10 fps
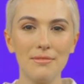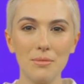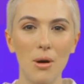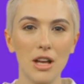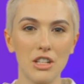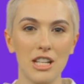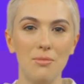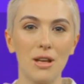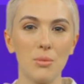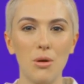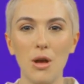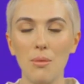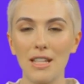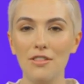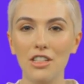March has been a
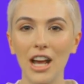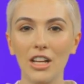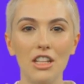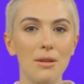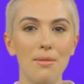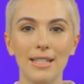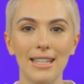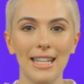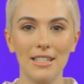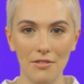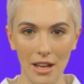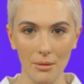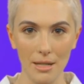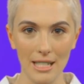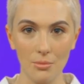whirlwind of ChatGPT
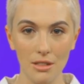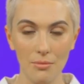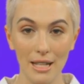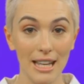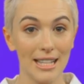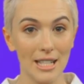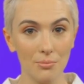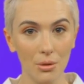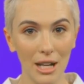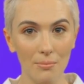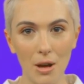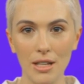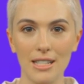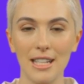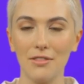developments with the release of
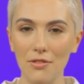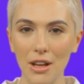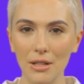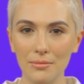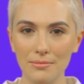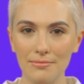Brainbox and Flow.